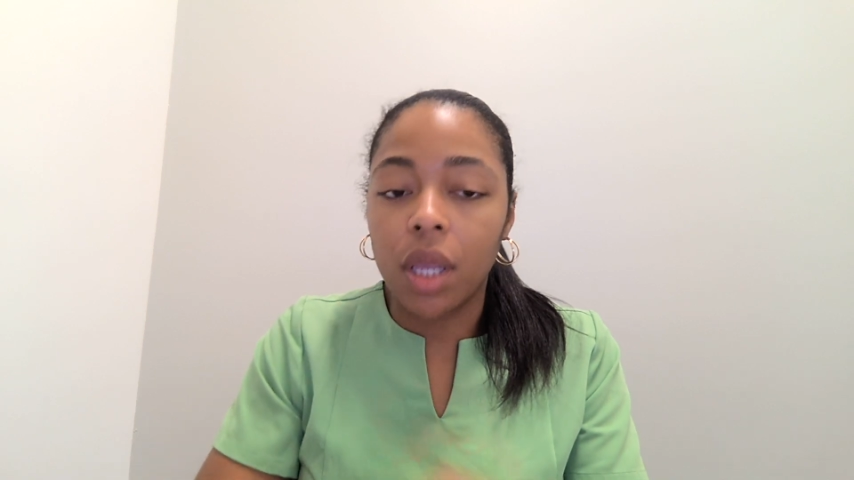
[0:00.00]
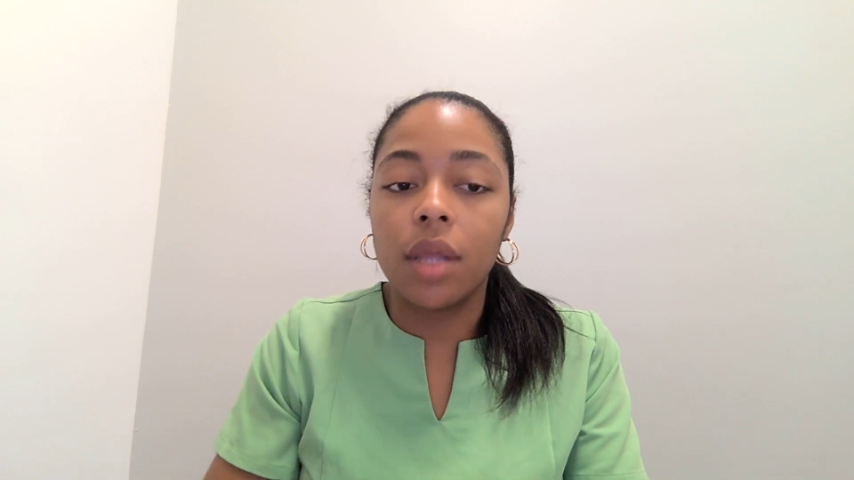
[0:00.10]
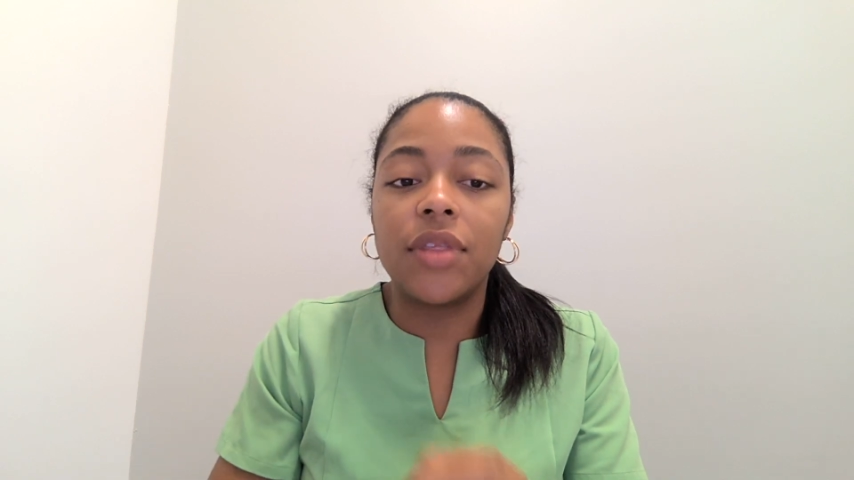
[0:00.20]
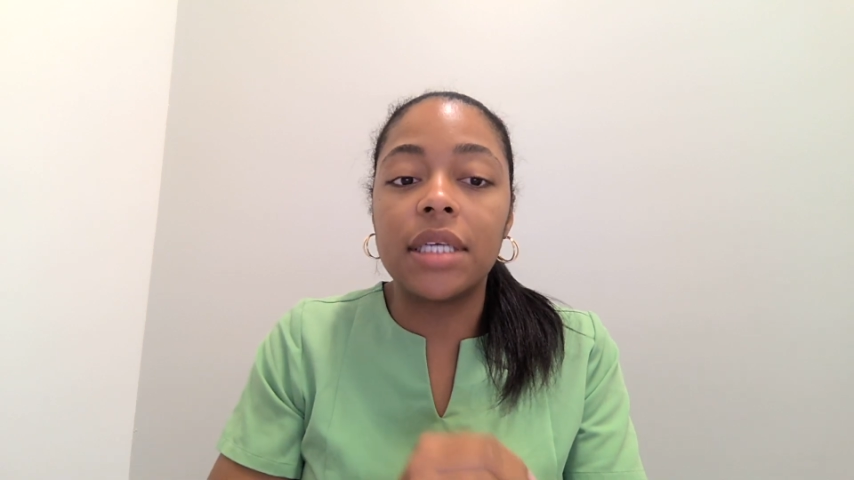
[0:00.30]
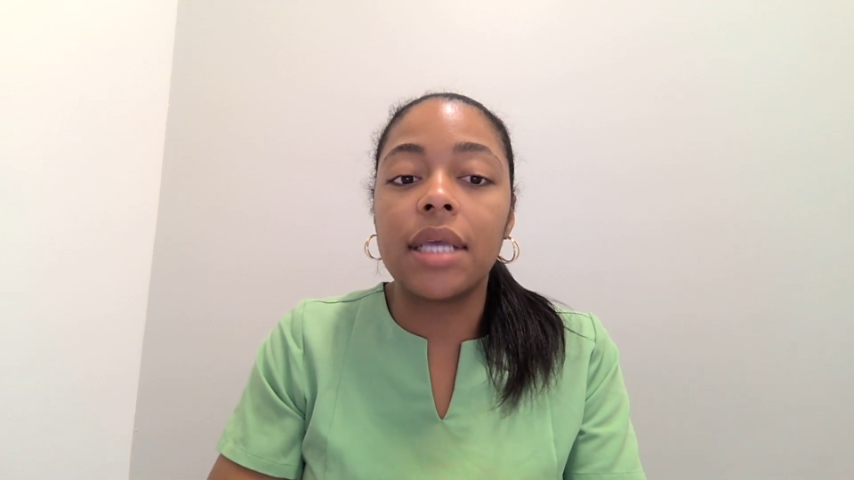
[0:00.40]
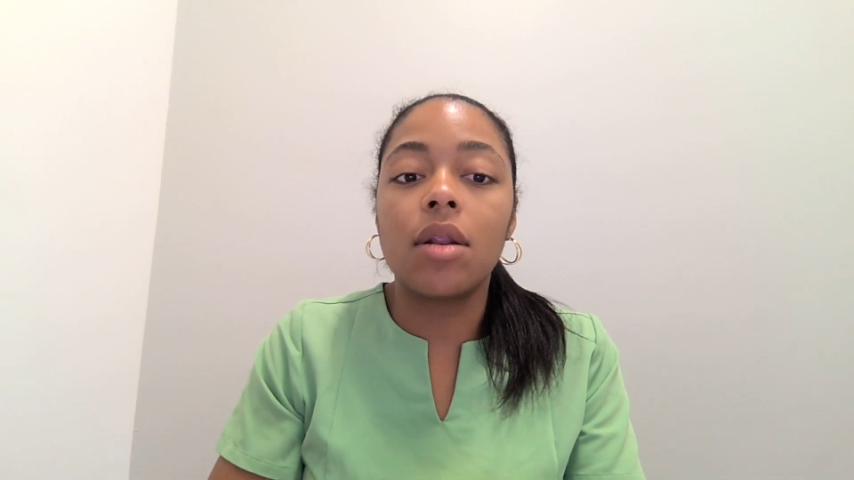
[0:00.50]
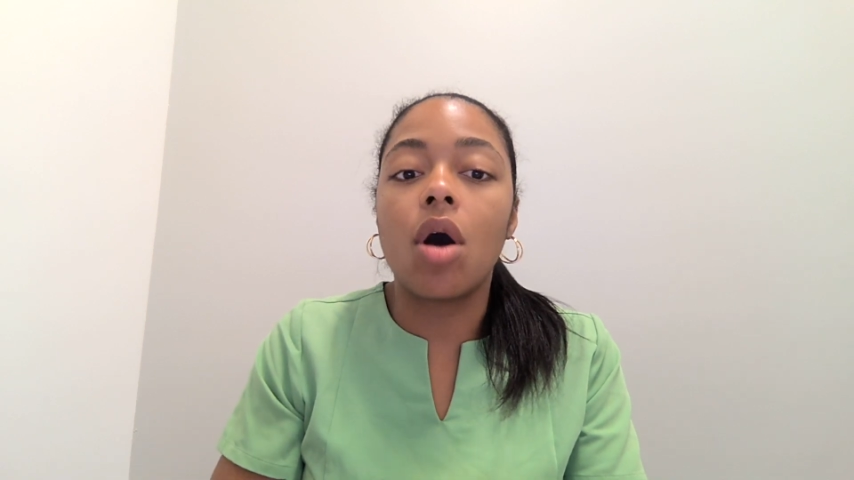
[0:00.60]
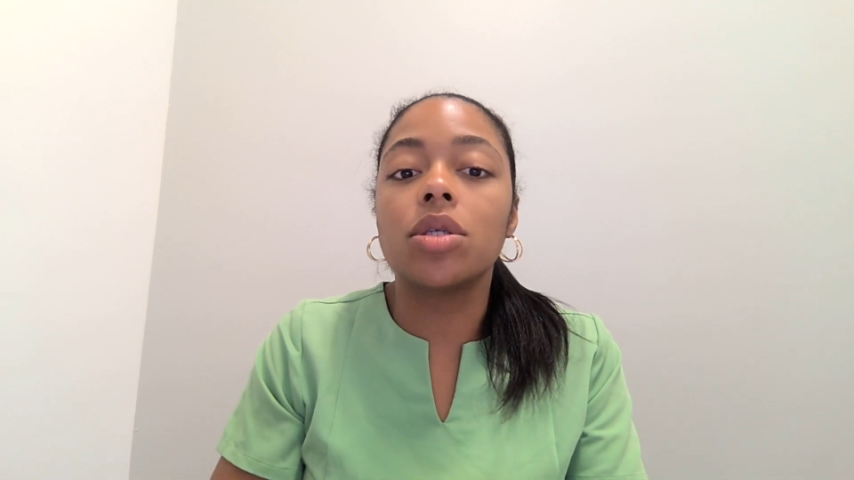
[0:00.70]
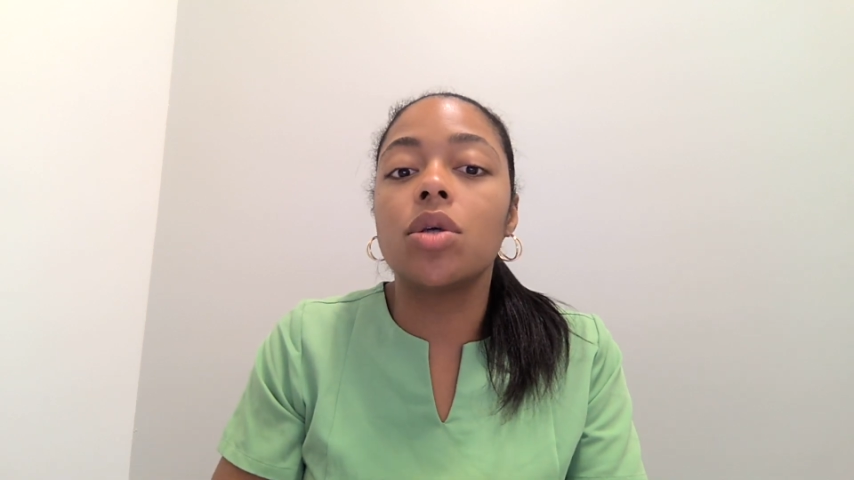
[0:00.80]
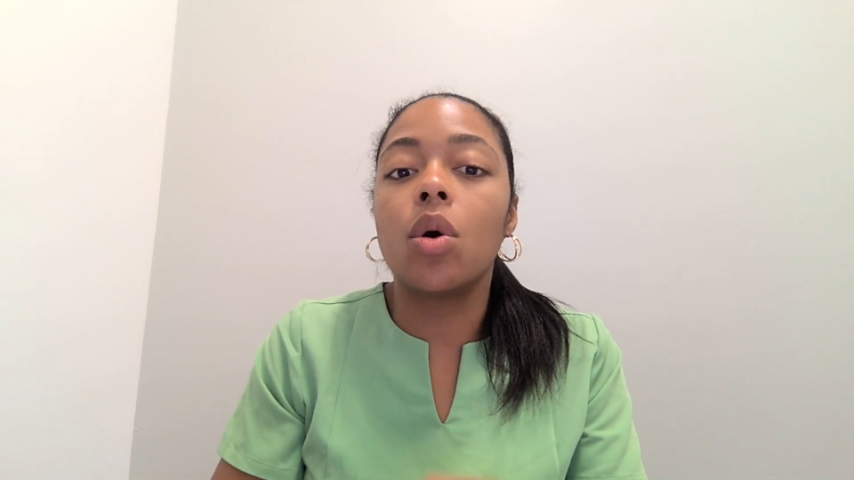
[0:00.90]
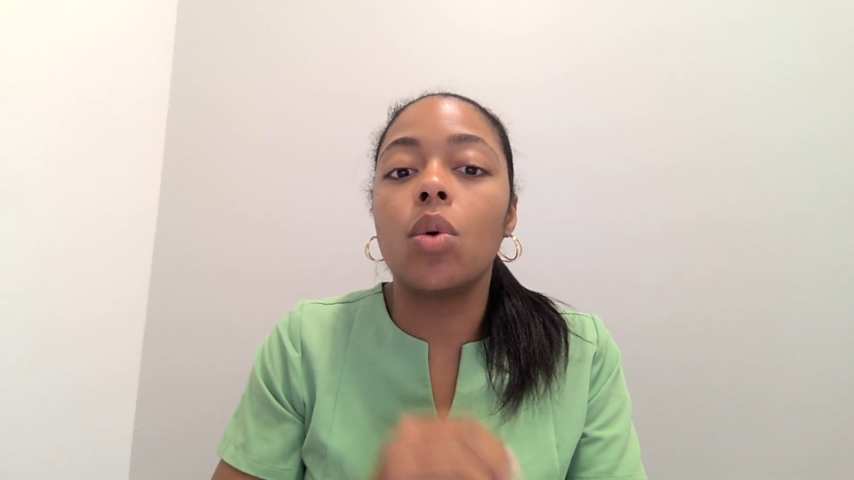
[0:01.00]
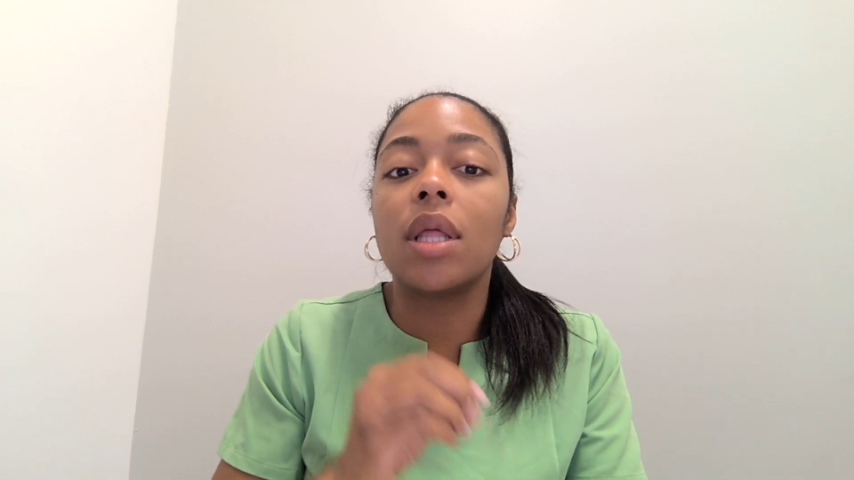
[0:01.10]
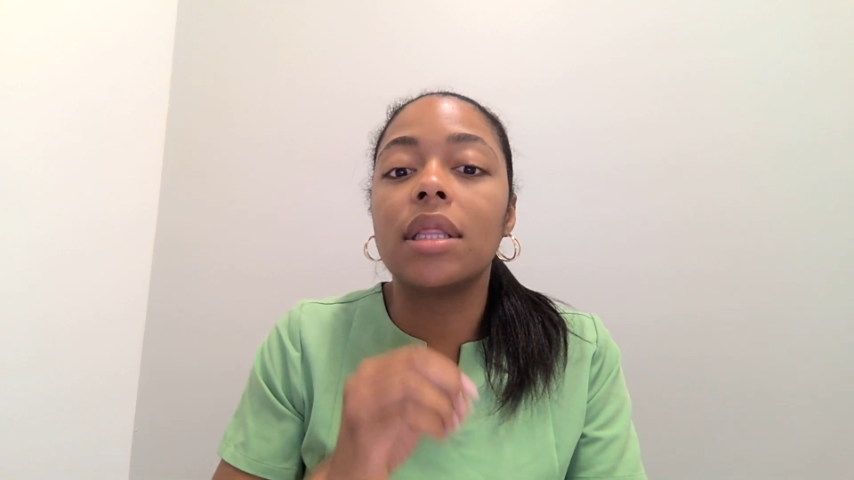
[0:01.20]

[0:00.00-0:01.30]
This can also